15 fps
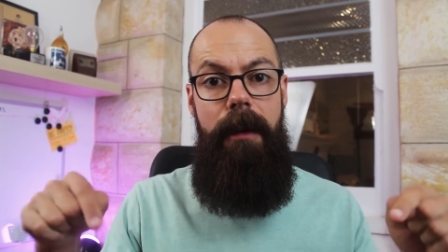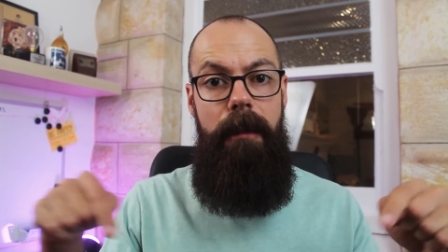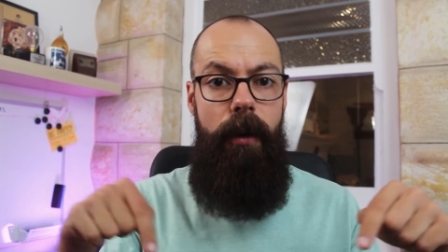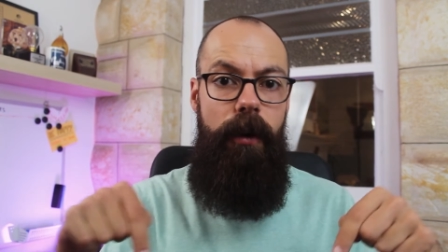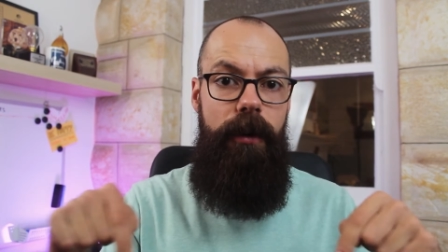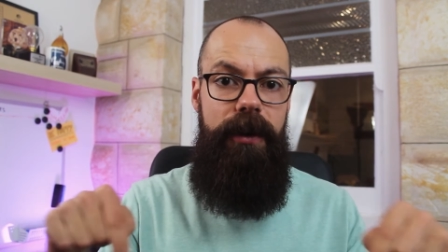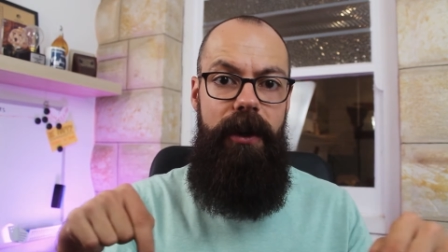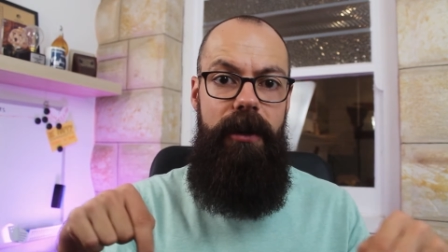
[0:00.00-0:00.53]
but
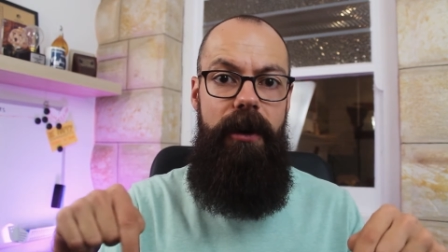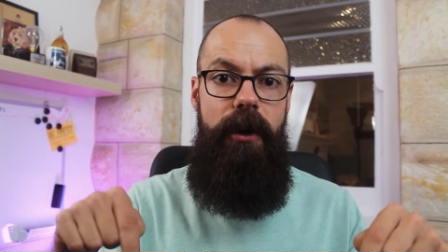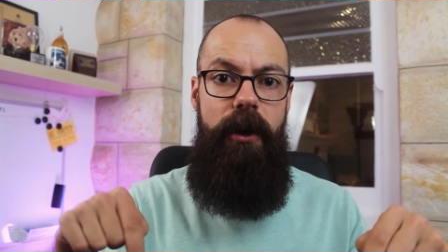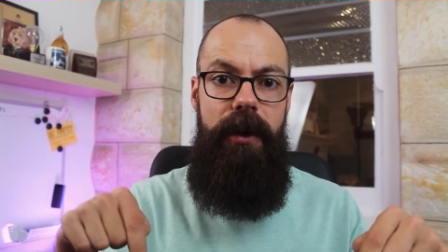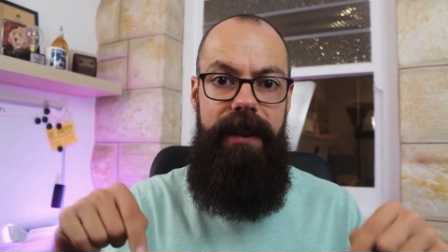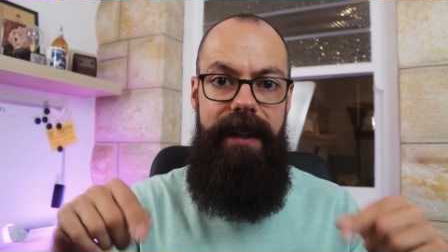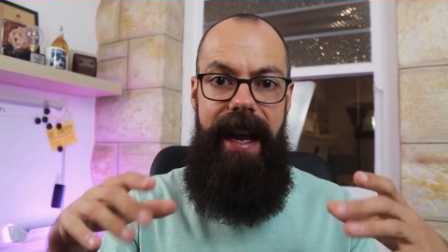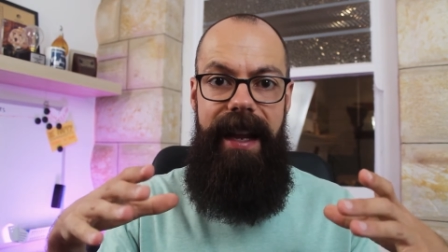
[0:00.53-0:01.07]
also
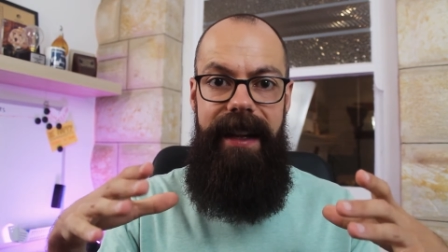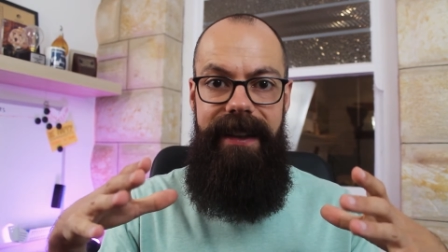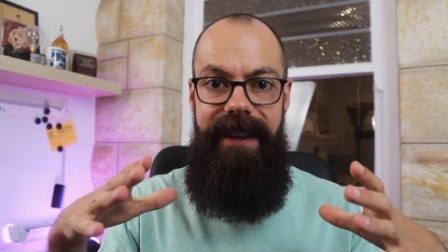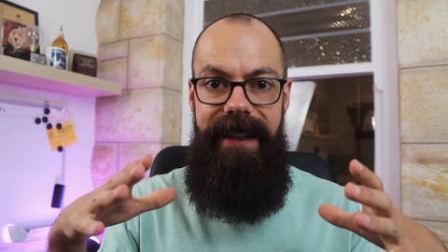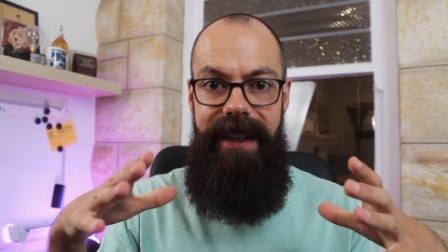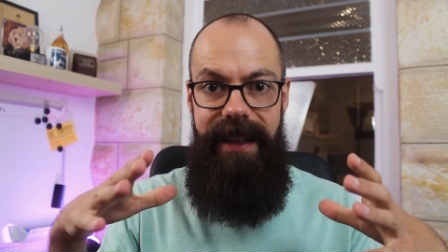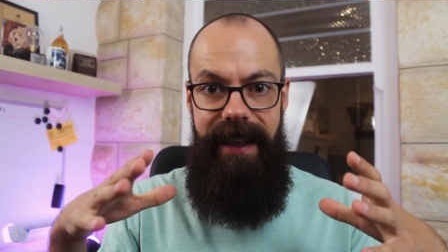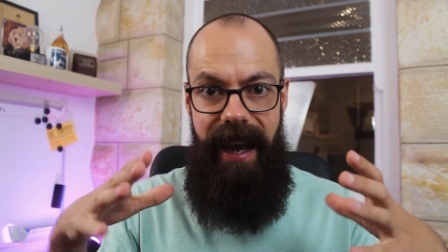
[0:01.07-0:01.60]
looks at
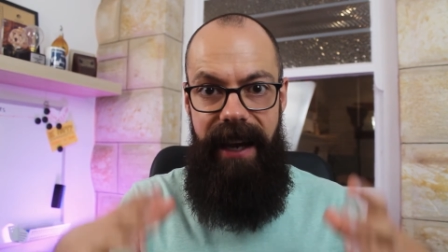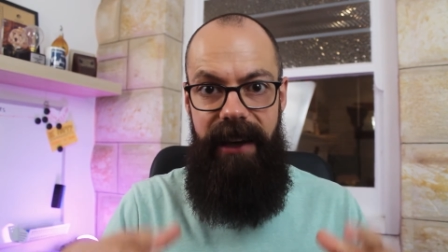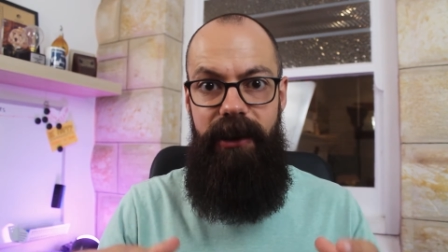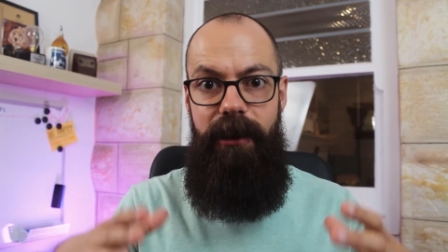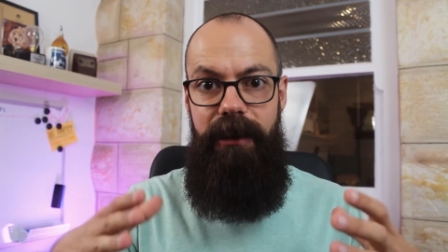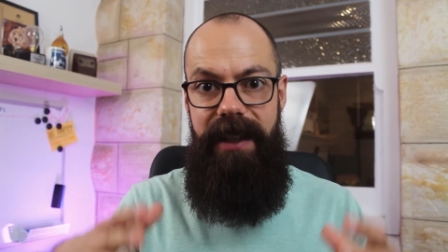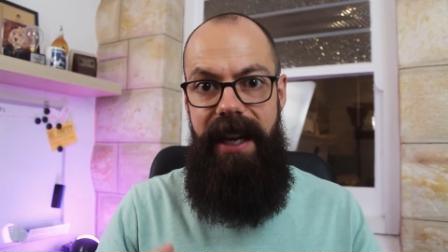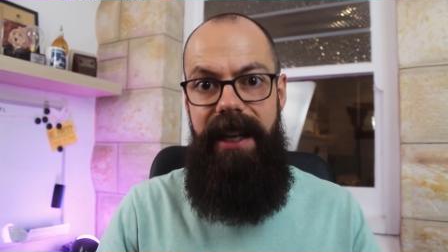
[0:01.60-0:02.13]
the
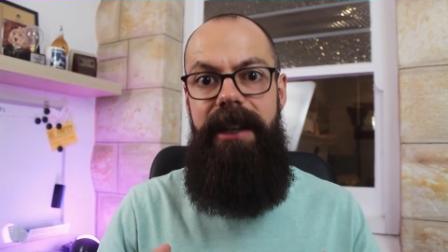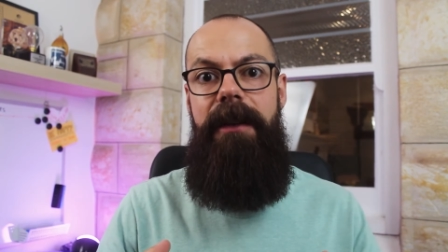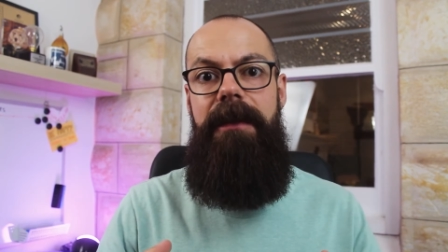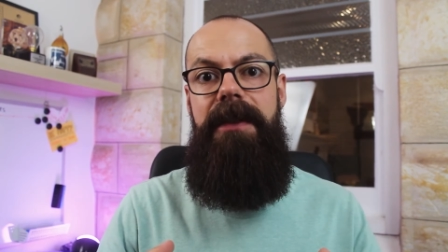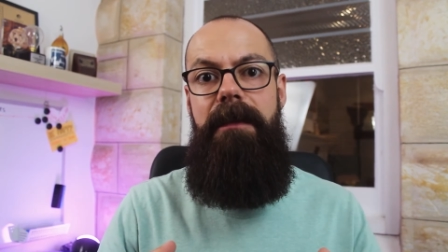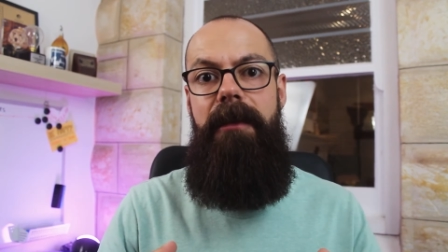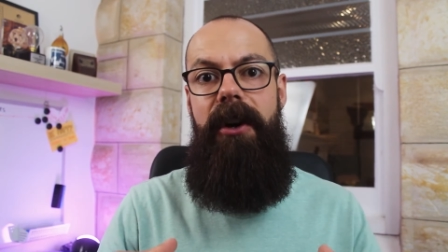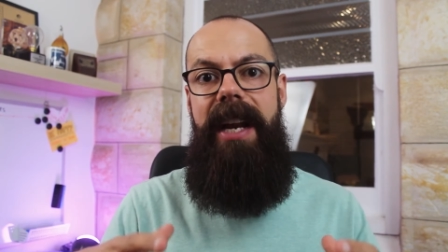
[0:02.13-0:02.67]
actual takeoff
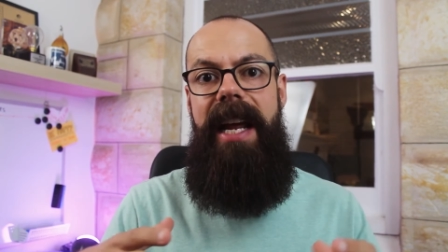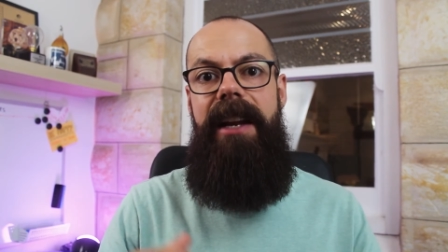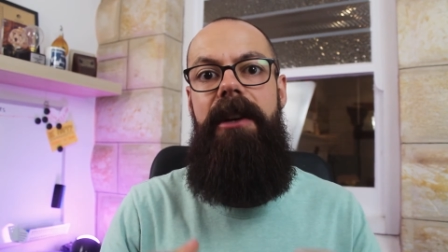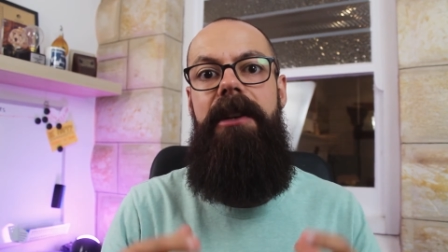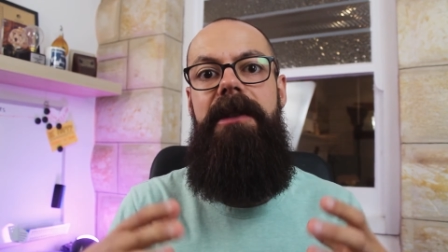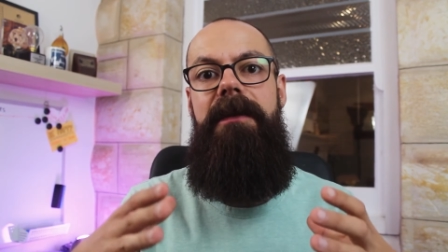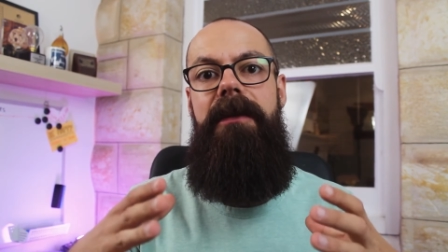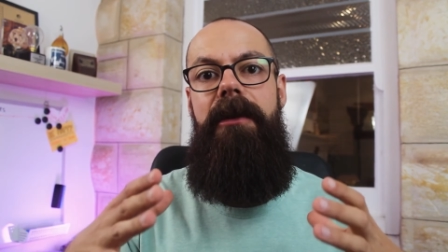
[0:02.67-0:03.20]
spot and
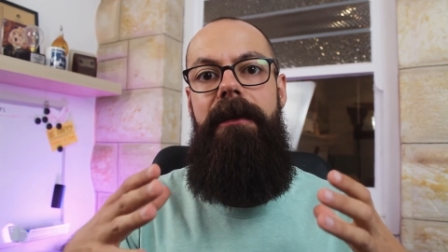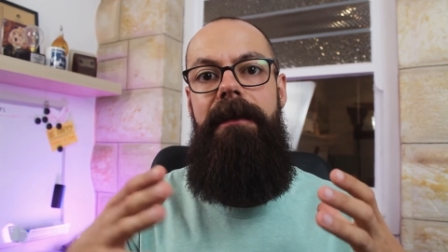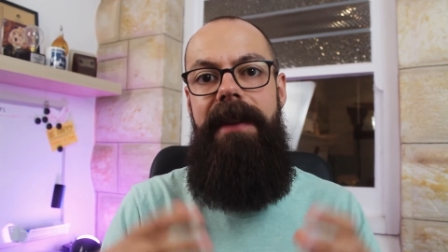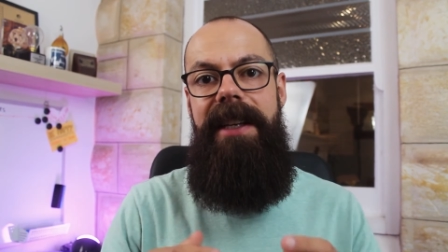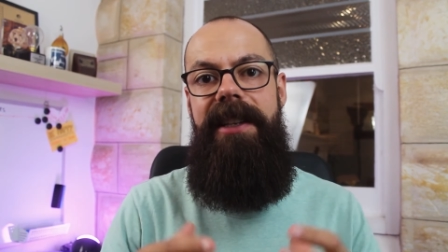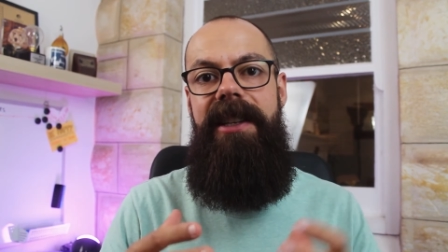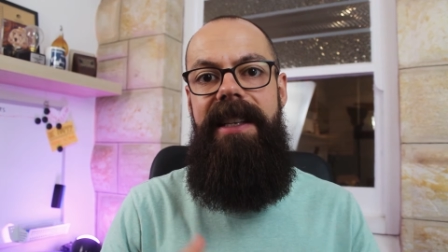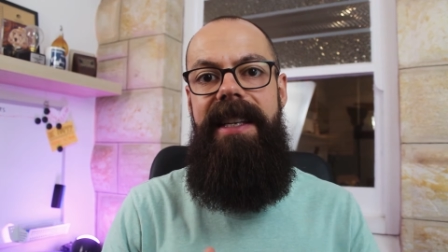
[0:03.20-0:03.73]
looks for
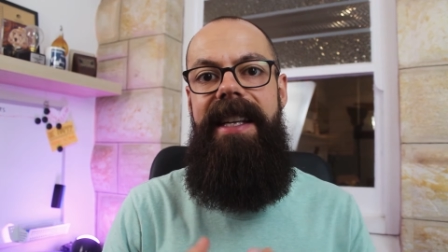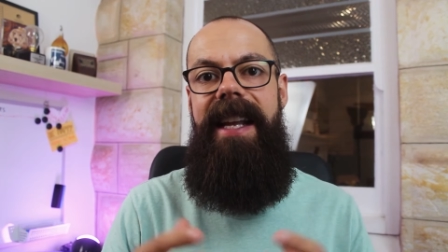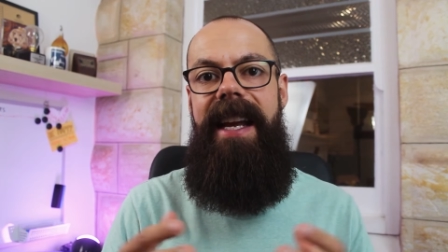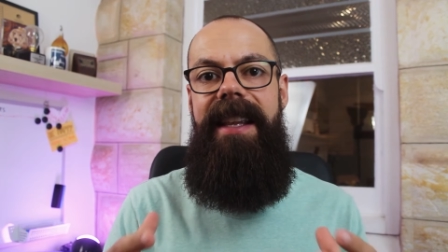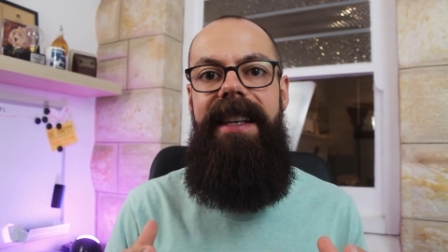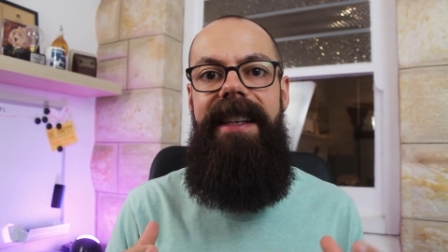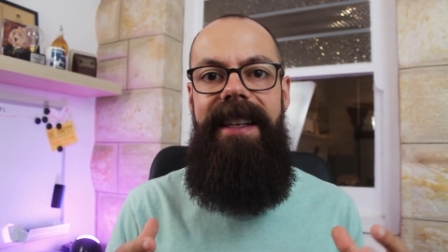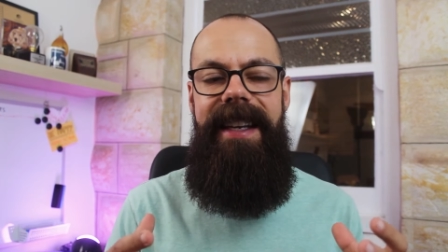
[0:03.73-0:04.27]
features in there
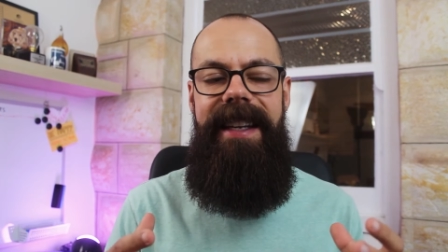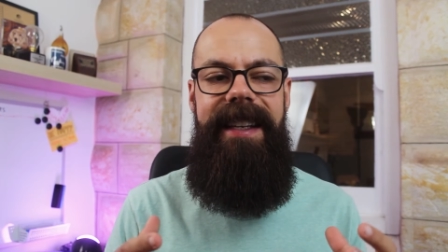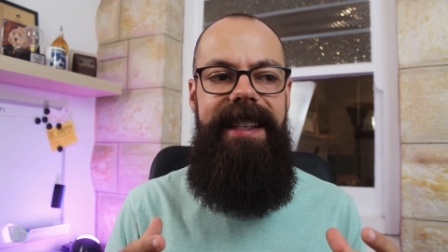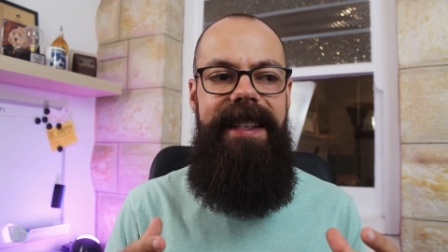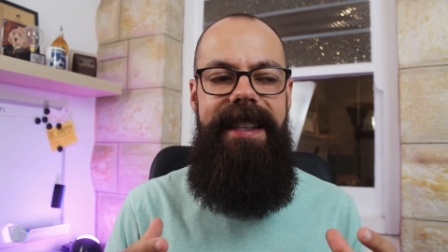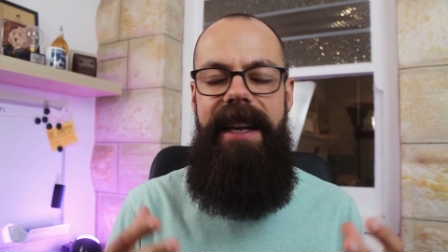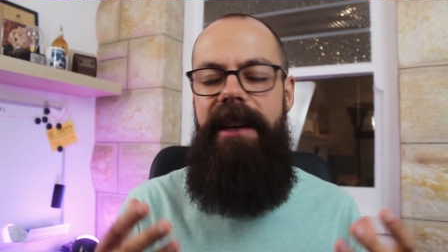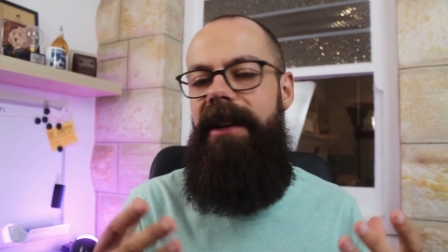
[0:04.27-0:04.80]
that it
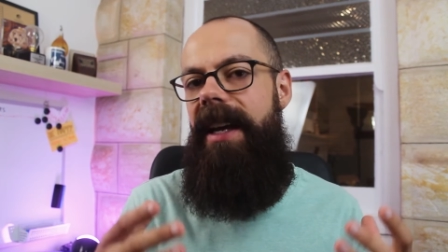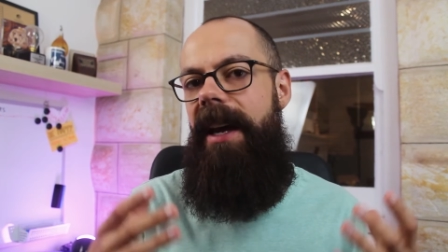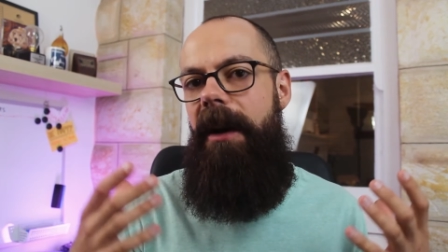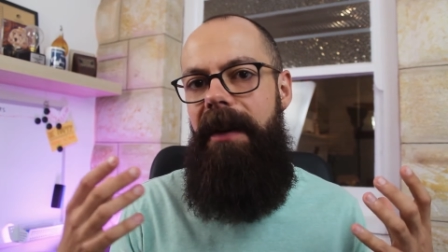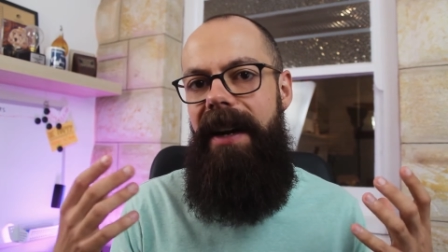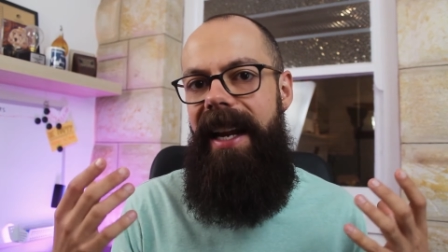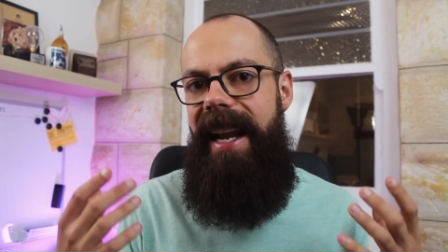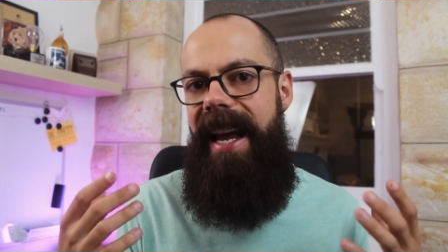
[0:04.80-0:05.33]
can say, okay, I'm
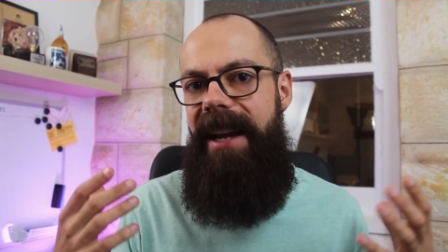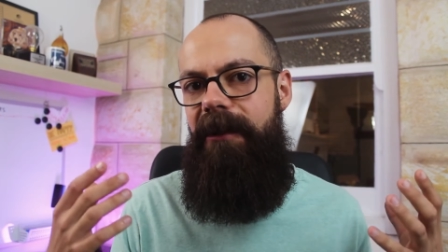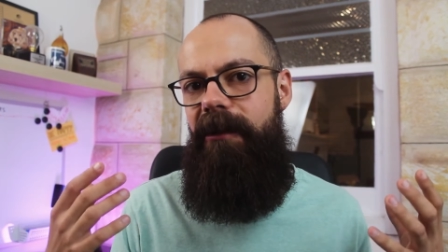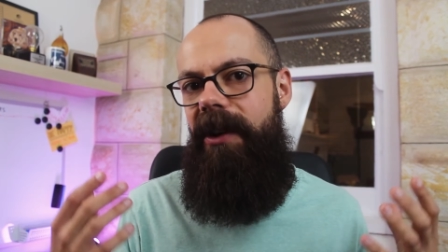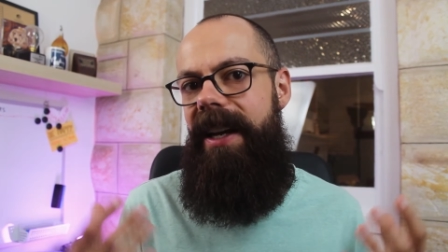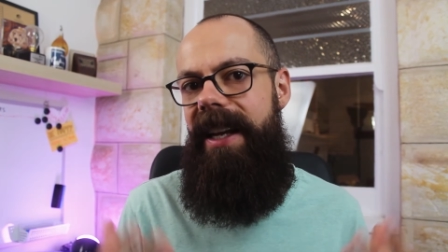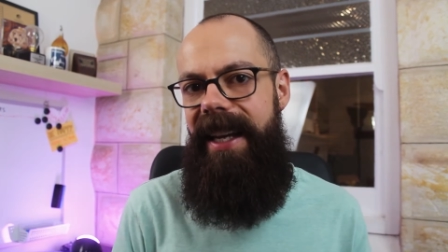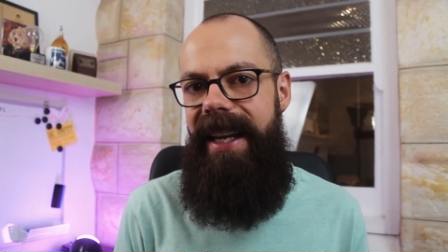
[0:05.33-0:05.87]
going to land
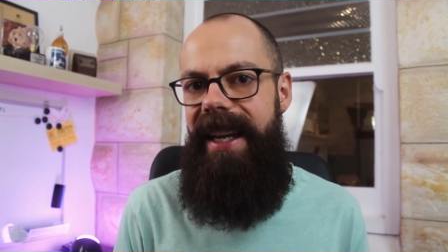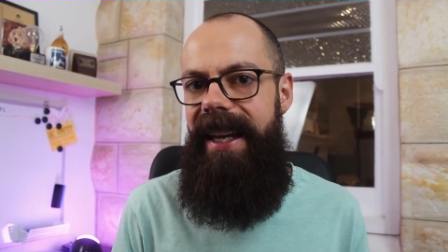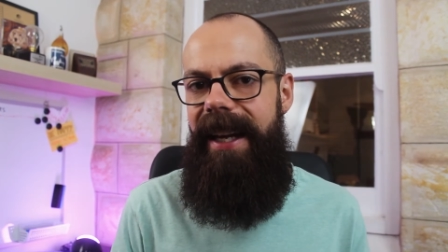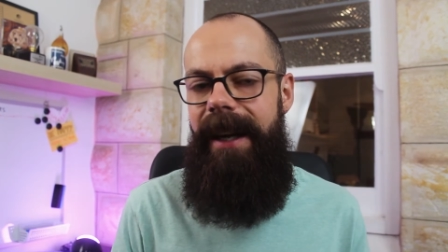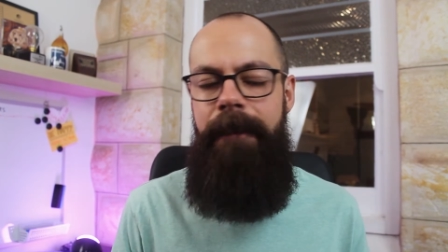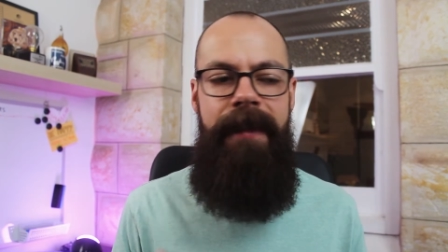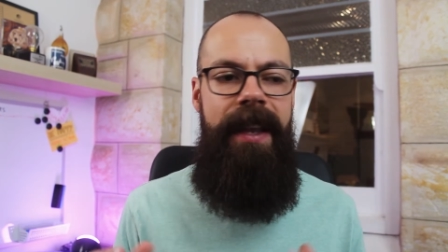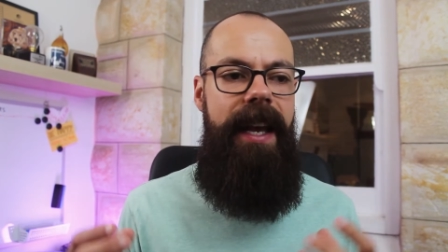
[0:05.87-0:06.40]
right
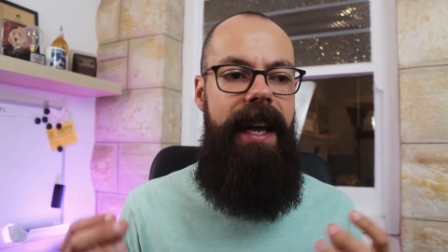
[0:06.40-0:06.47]
here.